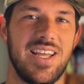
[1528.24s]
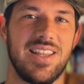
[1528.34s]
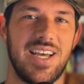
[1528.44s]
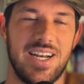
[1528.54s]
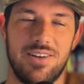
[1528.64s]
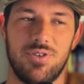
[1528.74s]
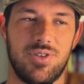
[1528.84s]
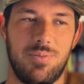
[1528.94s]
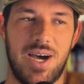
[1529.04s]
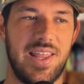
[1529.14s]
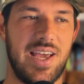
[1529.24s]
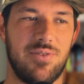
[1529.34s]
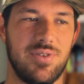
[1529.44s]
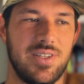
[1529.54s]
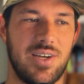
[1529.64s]
I didn't really buy
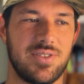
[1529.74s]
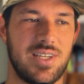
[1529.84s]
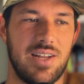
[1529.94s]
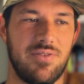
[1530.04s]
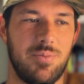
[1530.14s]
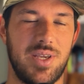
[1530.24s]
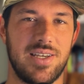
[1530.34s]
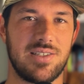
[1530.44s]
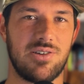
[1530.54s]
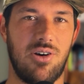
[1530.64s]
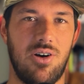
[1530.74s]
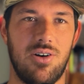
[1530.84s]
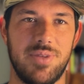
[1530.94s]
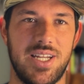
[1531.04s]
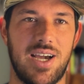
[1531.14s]
that one. That was kind of a BS call.
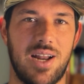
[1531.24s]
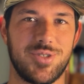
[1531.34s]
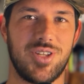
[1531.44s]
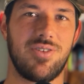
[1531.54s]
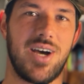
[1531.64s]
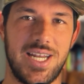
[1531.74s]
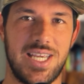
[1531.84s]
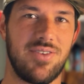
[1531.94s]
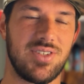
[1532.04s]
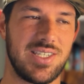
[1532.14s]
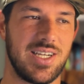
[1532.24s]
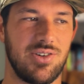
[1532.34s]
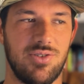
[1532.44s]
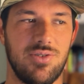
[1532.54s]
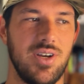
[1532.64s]
I mean, he got up to the line. He gave a
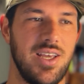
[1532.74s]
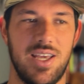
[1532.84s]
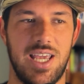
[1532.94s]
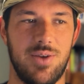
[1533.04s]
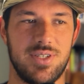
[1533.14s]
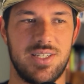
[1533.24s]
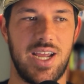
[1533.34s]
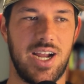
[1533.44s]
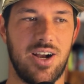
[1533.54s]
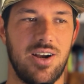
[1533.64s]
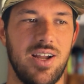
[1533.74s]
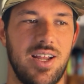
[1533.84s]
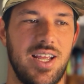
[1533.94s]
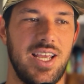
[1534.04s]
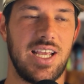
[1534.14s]
signal. He was there.
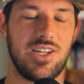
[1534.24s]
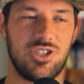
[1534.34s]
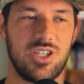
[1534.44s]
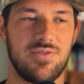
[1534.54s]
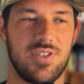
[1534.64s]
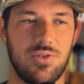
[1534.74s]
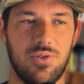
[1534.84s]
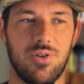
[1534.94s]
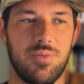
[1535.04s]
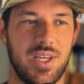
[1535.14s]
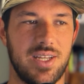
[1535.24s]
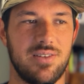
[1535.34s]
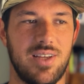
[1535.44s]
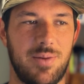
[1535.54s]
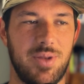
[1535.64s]
He shifted a little
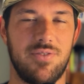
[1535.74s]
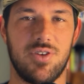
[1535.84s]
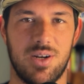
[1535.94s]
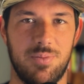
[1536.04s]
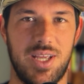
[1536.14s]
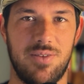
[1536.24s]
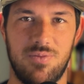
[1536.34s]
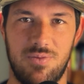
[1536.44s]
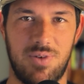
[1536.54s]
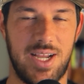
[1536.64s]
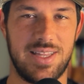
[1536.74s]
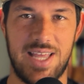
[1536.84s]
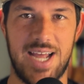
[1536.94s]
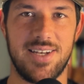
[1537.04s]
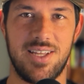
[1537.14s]
bit. I mean, if you're going to be like
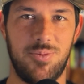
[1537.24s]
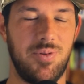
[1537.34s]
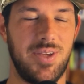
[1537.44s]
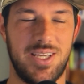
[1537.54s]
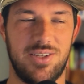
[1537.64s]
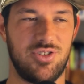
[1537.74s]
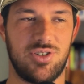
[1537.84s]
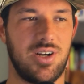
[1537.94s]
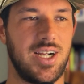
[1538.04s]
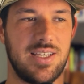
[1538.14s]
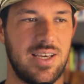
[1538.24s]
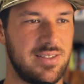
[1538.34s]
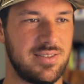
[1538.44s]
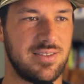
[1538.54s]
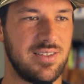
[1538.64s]
that nitpicky, sure, I
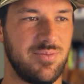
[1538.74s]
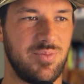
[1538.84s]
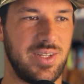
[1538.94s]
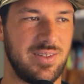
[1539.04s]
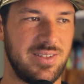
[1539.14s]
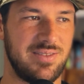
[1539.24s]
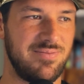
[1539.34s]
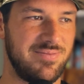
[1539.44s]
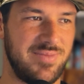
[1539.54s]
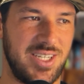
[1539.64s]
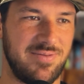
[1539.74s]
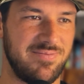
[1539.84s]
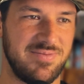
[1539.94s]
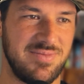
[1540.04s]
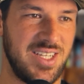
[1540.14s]
guess. But,
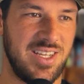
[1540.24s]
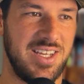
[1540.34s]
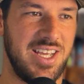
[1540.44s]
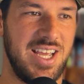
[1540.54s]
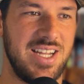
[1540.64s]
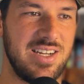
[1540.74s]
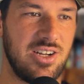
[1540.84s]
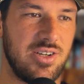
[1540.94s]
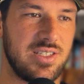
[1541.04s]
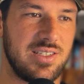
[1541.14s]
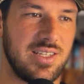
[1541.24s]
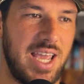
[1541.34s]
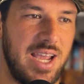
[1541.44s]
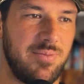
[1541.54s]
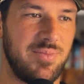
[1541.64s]
didn't cost us the
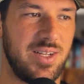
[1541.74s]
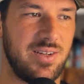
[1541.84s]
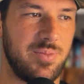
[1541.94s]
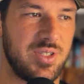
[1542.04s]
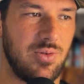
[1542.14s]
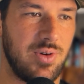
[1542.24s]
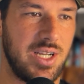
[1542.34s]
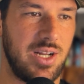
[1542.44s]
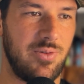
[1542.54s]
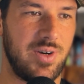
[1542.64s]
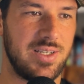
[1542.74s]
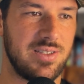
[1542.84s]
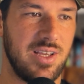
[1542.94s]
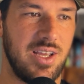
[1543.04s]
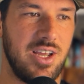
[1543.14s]
game. Ended up scoring
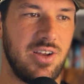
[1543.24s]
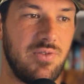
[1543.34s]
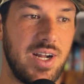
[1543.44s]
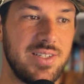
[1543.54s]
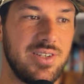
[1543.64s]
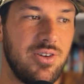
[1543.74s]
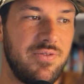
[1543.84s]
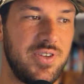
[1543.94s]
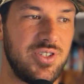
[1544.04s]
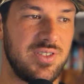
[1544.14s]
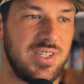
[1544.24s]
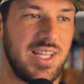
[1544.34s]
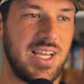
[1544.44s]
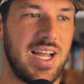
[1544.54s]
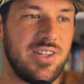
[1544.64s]
anyways. Red zone efficiency.
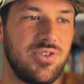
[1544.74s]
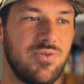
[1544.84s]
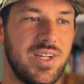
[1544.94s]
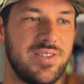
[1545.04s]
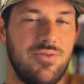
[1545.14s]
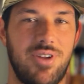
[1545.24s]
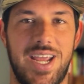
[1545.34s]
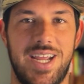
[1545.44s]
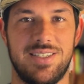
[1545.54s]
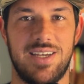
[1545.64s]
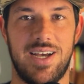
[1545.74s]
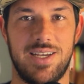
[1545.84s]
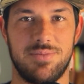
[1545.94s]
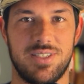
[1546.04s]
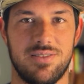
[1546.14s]
They got into the red zone 8
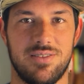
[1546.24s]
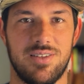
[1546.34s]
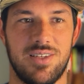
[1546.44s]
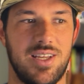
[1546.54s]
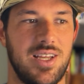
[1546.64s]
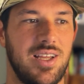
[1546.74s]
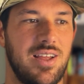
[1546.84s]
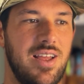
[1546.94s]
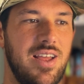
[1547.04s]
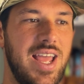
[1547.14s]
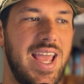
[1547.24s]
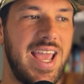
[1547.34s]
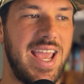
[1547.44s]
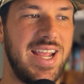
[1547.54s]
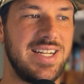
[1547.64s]
times.
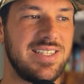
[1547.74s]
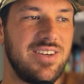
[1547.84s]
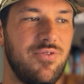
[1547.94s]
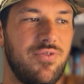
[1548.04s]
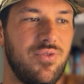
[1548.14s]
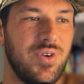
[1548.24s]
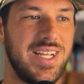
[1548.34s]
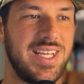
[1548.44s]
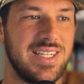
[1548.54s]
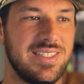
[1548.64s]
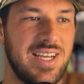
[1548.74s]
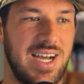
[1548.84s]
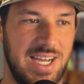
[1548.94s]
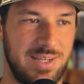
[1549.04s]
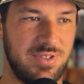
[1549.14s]
8 freaking
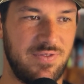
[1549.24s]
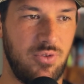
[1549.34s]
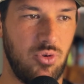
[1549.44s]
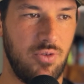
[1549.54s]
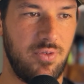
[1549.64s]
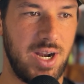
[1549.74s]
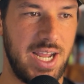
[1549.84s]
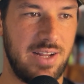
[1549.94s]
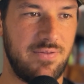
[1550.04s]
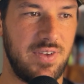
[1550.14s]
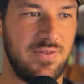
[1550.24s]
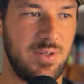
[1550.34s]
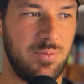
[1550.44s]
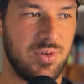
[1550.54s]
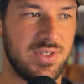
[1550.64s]
times. 4 for 8,
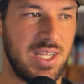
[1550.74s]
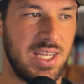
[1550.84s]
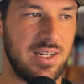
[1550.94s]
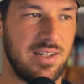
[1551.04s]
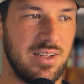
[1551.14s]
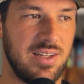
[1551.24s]
50%.